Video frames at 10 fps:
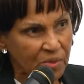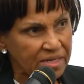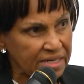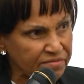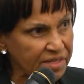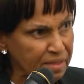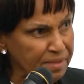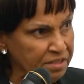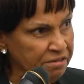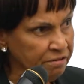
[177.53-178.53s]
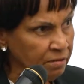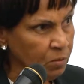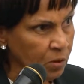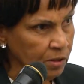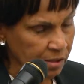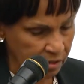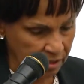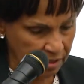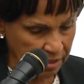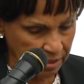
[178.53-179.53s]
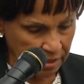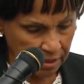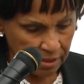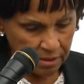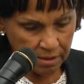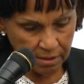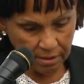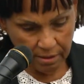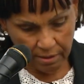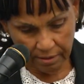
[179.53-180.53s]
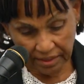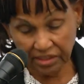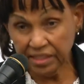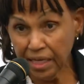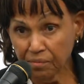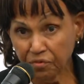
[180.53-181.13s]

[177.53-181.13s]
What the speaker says: we are living in a material world, this same